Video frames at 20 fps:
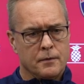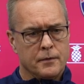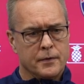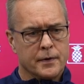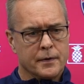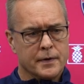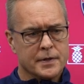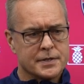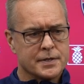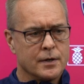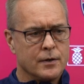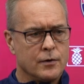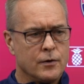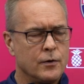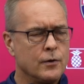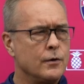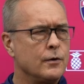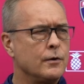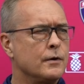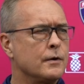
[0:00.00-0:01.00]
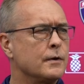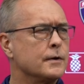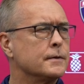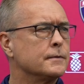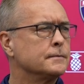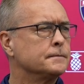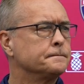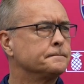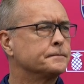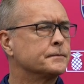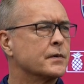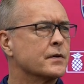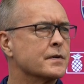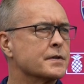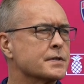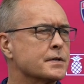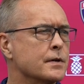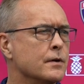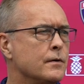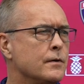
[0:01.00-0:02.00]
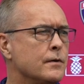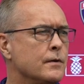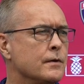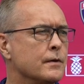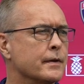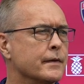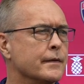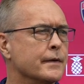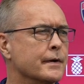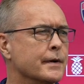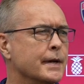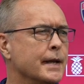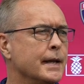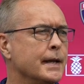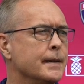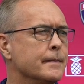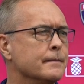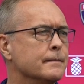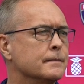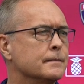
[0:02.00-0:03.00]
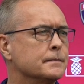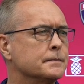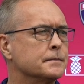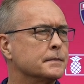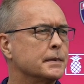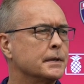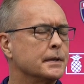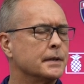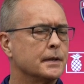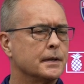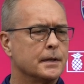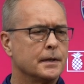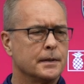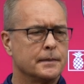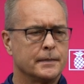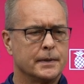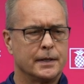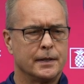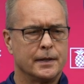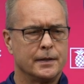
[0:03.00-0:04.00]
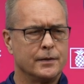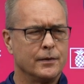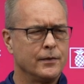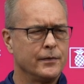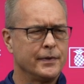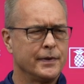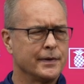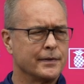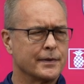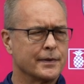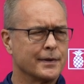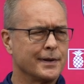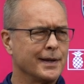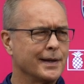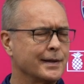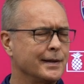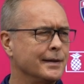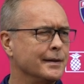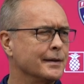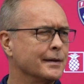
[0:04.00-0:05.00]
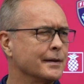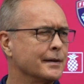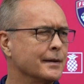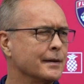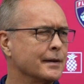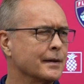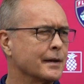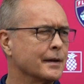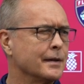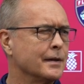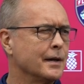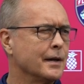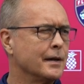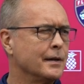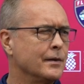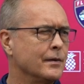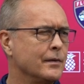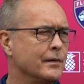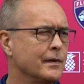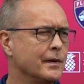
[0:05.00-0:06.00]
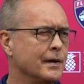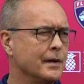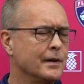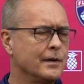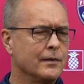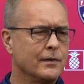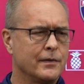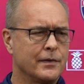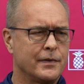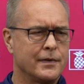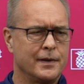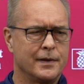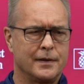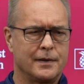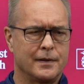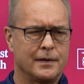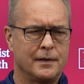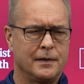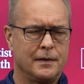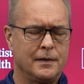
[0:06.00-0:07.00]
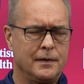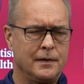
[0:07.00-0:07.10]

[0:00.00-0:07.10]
There isn't a hole in their game, and I don't think they're lucky. Like I don't think.